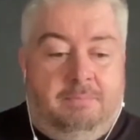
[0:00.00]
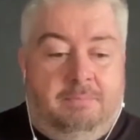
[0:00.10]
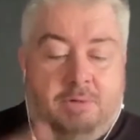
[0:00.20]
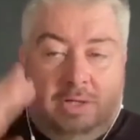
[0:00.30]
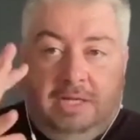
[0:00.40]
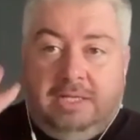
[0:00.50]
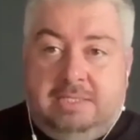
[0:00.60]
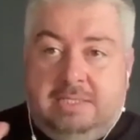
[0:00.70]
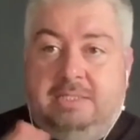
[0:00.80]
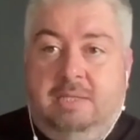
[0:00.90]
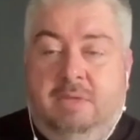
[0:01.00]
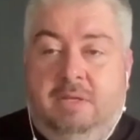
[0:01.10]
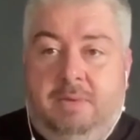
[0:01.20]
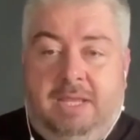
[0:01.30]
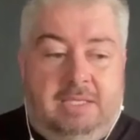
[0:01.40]
putting a system
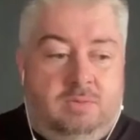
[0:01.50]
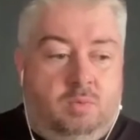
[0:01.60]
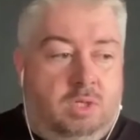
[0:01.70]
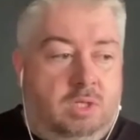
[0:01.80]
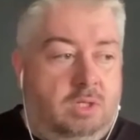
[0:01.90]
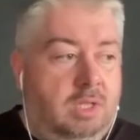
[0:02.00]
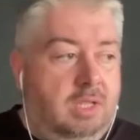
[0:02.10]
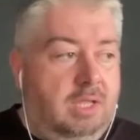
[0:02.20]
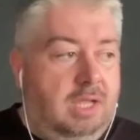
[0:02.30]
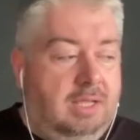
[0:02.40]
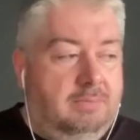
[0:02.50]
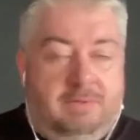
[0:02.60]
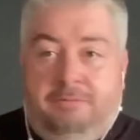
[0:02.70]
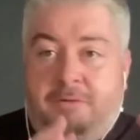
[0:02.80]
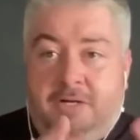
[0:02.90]
in place will, the
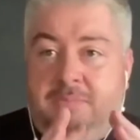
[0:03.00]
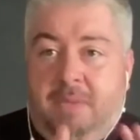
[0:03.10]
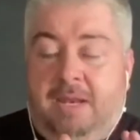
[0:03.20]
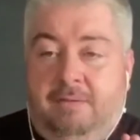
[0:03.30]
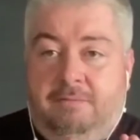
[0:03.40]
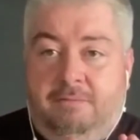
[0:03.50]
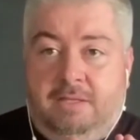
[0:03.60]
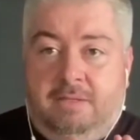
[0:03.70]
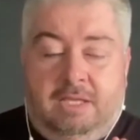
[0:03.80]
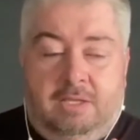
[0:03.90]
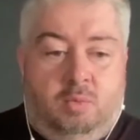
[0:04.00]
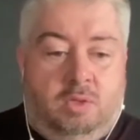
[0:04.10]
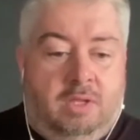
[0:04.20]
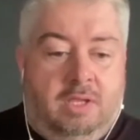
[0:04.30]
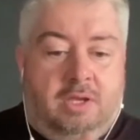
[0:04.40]
first benefit, it
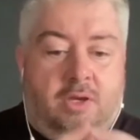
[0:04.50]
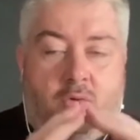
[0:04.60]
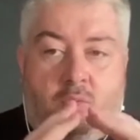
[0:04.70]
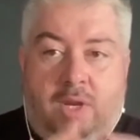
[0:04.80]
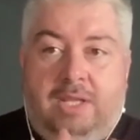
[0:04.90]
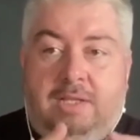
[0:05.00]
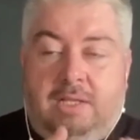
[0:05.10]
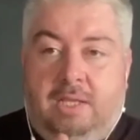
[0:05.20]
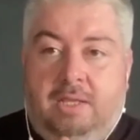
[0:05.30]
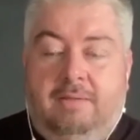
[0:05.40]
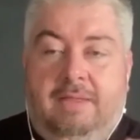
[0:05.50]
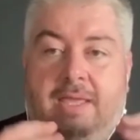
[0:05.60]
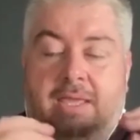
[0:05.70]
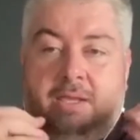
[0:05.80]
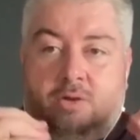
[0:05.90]
will greatly
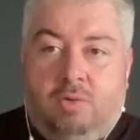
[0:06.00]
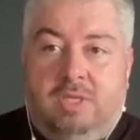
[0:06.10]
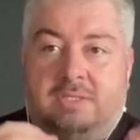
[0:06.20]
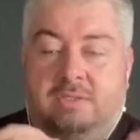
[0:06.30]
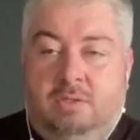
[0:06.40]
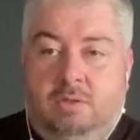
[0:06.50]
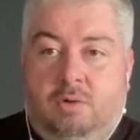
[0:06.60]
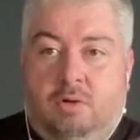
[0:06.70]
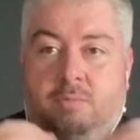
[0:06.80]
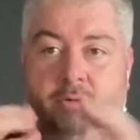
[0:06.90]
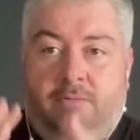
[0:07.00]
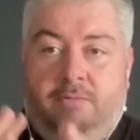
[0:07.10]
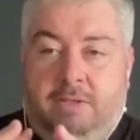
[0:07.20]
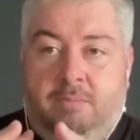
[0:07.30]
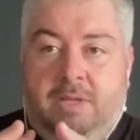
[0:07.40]
increase your
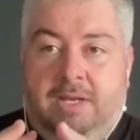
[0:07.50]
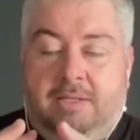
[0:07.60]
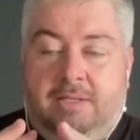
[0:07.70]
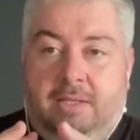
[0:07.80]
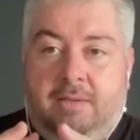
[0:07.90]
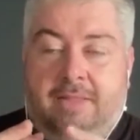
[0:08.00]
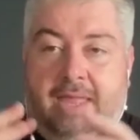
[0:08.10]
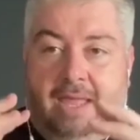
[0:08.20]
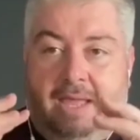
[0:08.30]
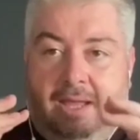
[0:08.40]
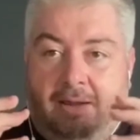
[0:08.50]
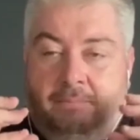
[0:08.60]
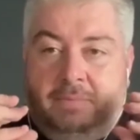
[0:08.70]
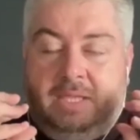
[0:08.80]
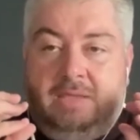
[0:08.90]
profitability,
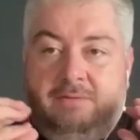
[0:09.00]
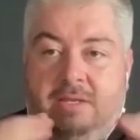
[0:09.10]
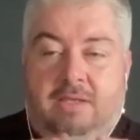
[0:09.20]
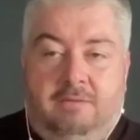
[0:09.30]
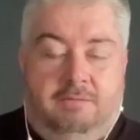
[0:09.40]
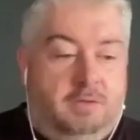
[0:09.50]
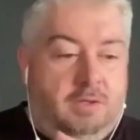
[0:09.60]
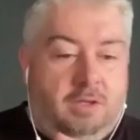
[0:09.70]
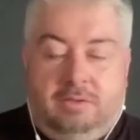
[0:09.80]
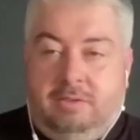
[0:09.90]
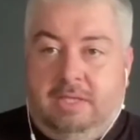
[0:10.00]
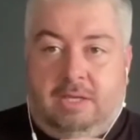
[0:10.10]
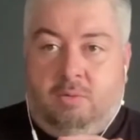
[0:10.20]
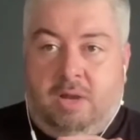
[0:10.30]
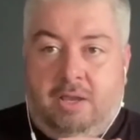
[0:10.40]
even if you don't
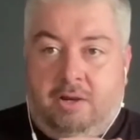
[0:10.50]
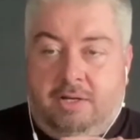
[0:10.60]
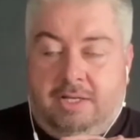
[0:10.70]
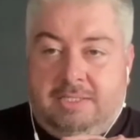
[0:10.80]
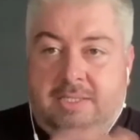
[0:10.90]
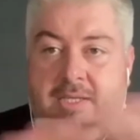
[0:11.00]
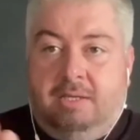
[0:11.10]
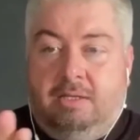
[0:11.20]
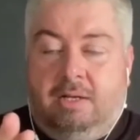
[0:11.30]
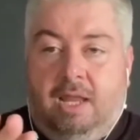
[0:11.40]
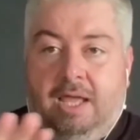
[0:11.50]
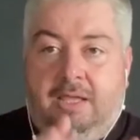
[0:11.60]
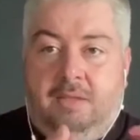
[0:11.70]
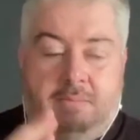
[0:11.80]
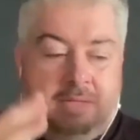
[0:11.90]
acquire a single
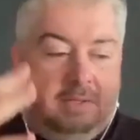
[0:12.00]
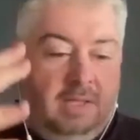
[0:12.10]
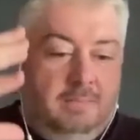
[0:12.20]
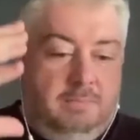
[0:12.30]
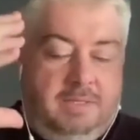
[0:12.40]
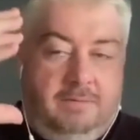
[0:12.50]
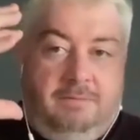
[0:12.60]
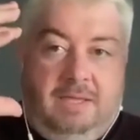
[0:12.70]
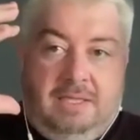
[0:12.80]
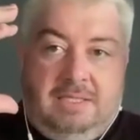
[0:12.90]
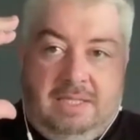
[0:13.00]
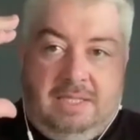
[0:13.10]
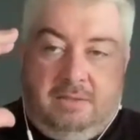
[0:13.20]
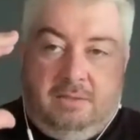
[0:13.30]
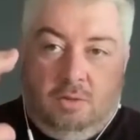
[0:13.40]
client. But the thing is
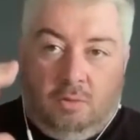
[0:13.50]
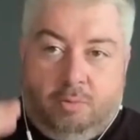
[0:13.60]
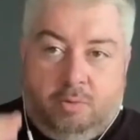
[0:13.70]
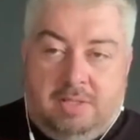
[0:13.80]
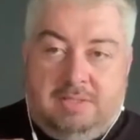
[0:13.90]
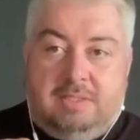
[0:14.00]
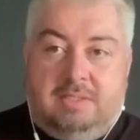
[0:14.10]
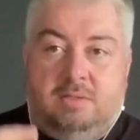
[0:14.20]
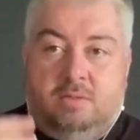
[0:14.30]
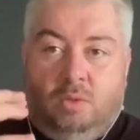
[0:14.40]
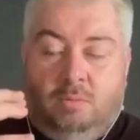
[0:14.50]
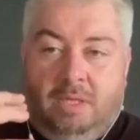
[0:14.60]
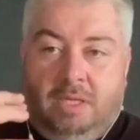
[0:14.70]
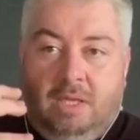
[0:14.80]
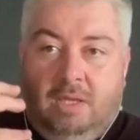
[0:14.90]
that your processes will
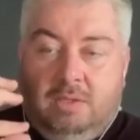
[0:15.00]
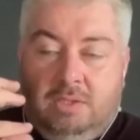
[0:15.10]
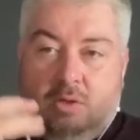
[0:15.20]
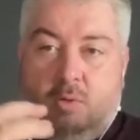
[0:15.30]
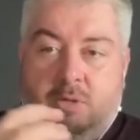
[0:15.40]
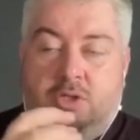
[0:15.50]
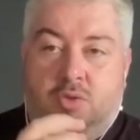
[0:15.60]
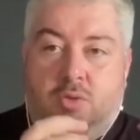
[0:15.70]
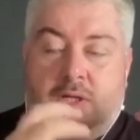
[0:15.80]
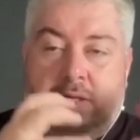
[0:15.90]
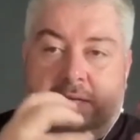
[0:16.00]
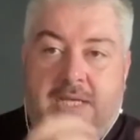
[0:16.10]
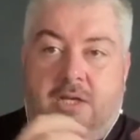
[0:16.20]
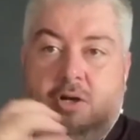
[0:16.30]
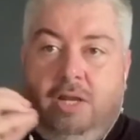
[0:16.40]
be so much
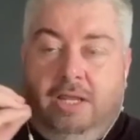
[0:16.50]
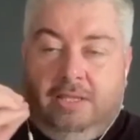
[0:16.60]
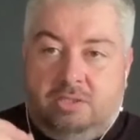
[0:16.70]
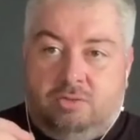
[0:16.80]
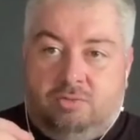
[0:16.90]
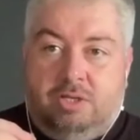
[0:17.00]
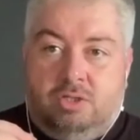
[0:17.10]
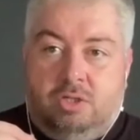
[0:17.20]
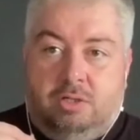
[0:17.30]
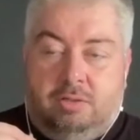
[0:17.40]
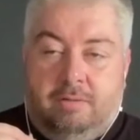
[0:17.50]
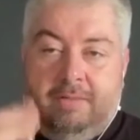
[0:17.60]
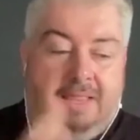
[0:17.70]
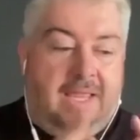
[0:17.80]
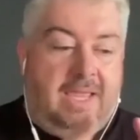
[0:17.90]
leaner and structured,
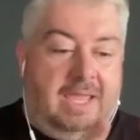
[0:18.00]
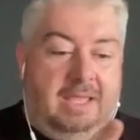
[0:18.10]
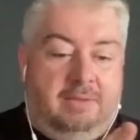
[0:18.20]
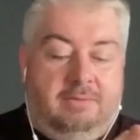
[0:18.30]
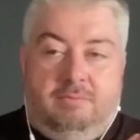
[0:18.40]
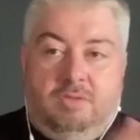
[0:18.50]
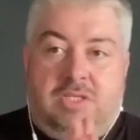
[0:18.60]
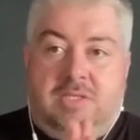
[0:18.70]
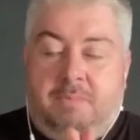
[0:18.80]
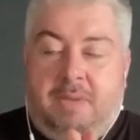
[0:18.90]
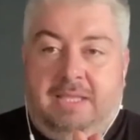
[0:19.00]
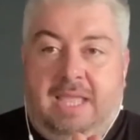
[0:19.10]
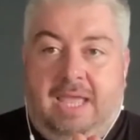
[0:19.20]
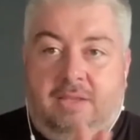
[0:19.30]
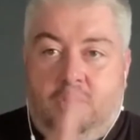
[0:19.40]
and just by
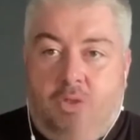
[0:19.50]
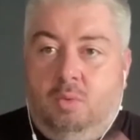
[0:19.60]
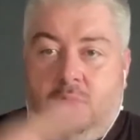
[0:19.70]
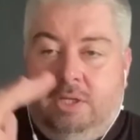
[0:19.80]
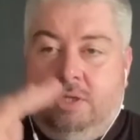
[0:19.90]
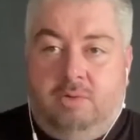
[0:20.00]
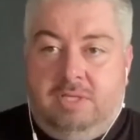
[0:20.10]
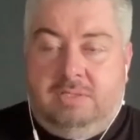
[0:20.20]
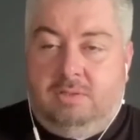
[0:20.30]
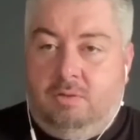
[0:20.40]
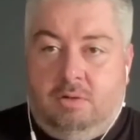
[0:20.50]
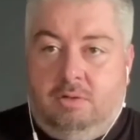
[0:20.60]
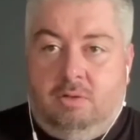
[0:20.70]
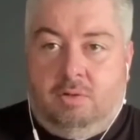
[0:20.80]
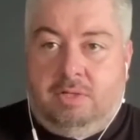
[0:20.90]
that you will increase
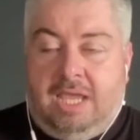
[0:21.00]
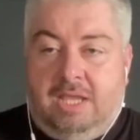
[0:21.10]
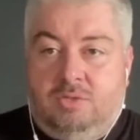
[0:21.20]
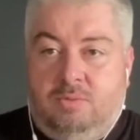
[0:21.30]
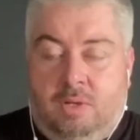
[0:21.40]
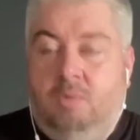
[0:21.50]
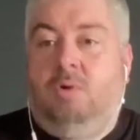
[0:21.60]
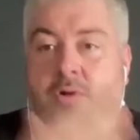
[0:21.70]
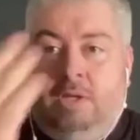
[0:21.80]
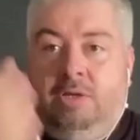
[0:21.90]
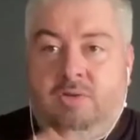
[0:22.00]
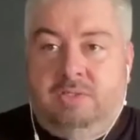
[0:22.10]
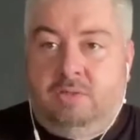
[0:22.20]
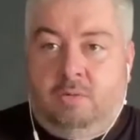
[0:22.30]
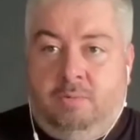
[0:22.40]
your cash flow or
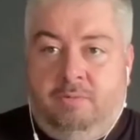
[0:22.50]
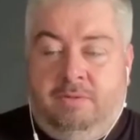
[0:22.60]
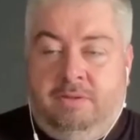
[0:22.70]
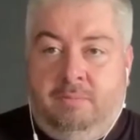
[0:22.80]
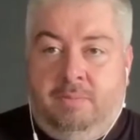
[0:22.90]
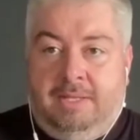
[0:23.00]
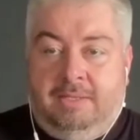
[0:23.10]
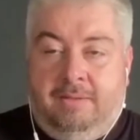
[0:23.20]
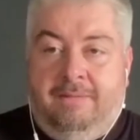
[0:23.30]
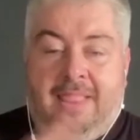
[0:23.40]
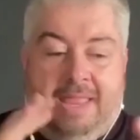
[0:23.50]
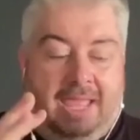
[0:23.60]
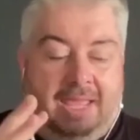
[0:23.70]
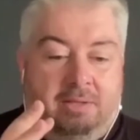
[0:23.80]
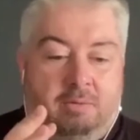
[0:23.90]
increase your profitability.
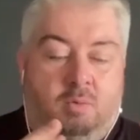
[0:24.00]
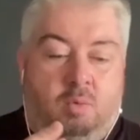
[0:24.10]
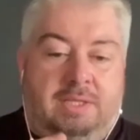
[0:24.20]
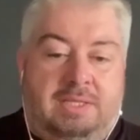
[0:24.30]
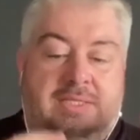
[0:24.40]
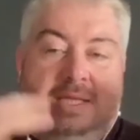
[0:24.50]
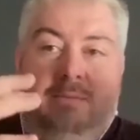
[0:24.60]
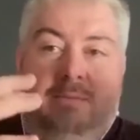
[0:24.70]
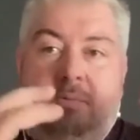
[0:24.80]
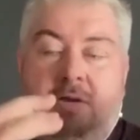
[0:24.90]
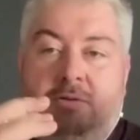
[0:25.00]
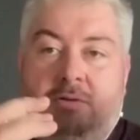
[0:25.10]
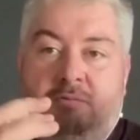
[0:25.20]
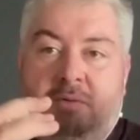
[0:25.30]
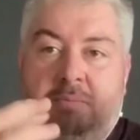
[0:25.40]
And with the same amount
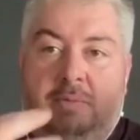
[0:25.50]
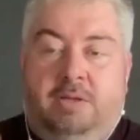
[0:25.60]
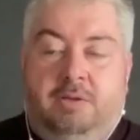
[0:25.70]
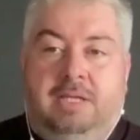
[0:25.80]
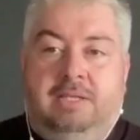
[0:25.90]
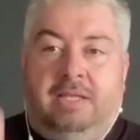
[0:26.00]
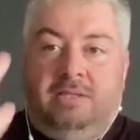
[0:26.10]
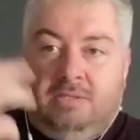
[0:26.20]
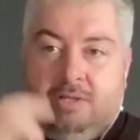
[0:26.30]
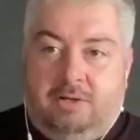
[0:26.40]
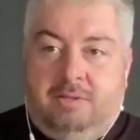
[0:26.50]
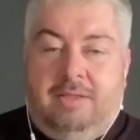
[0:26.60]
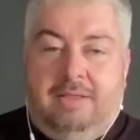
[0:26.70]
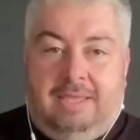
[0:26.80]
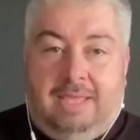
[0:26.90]
of people, you can then start
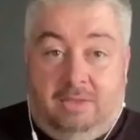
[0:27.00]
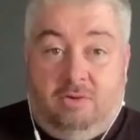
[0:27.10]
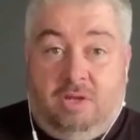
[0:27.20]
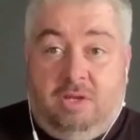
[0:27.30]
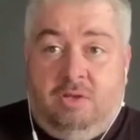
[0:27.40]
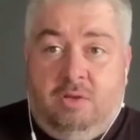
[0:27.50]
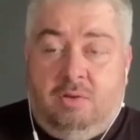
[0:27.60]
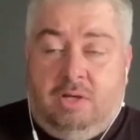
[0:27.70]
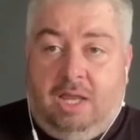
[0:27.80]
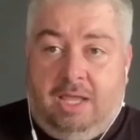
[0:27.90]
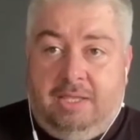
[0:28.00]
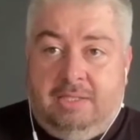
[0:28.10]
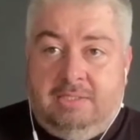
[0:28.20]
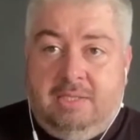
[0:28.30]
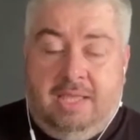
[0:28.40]
gathering new
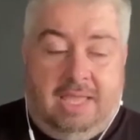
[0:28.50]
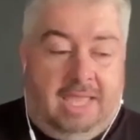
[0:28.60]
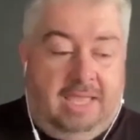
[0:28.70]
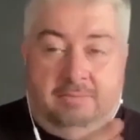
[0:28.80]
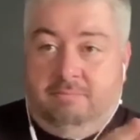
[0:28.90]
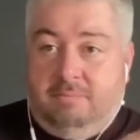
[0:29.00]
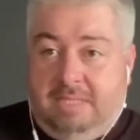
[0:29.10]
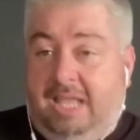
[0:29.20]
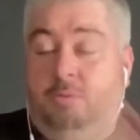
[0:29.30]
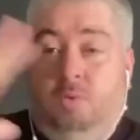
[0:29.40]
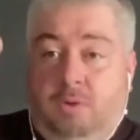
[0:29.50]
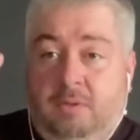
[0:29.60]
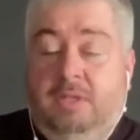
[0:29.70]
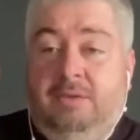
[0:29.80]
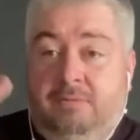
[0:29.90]
clients, and that will
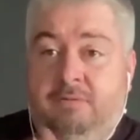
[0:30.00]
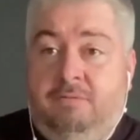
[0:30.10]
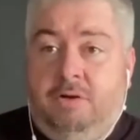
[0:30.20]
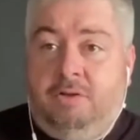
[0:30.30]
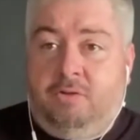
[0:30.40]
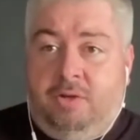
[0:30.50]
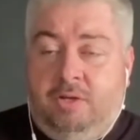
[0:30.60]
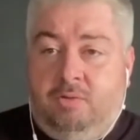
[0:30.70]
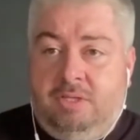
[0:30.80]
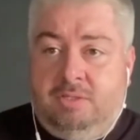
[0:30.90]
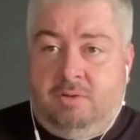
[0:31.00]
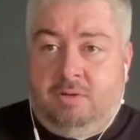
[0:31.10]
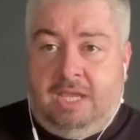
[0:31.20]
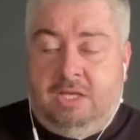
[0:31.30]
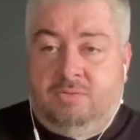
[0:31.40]
even further increase your
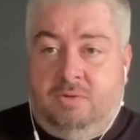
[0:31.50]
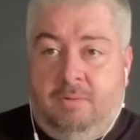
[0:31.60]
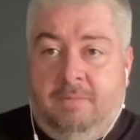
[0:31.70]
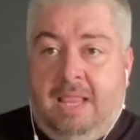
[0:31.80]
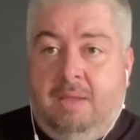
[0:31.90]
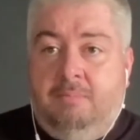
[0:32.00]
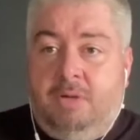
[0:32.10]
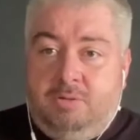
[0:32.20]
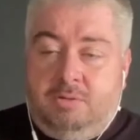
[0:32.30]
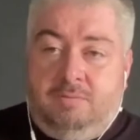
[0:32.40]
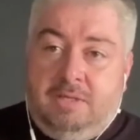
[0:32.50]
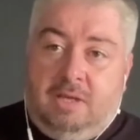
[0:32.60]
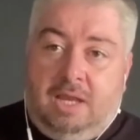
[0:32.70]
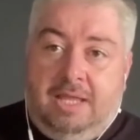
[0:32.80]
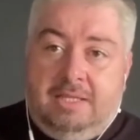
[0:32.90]
cash flow. Most of the
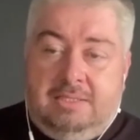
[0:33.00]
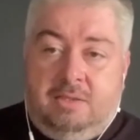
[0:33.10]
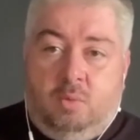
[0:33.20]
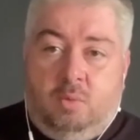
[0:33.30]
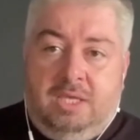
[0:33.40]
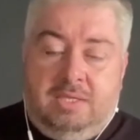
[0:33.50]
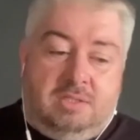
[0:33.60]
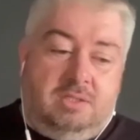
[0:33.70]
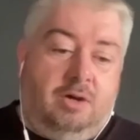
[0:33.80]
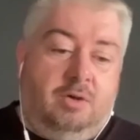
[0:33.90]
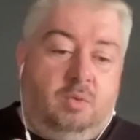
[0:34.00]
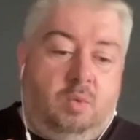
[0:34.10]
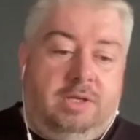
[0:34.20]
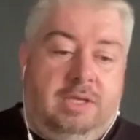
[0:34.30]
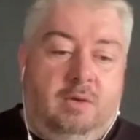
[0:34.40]
clients that we start
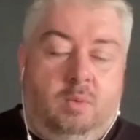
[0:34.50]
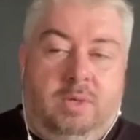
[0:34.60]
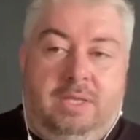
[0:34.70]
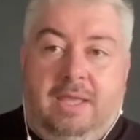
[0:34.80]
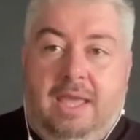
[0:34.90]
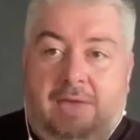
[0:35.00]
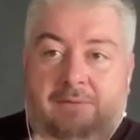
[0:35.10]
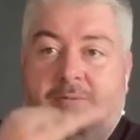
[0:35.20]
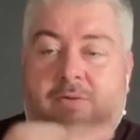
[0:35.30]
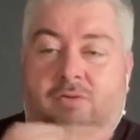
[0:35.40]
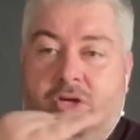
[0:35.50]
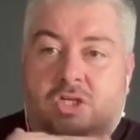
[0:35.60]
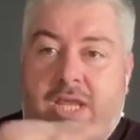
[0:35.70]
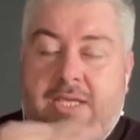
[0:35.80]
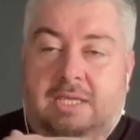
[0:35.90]
working with have a very
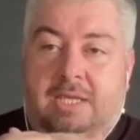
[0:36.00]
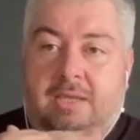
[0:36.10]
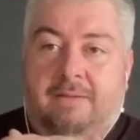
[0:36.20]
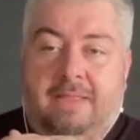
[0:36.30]
shaky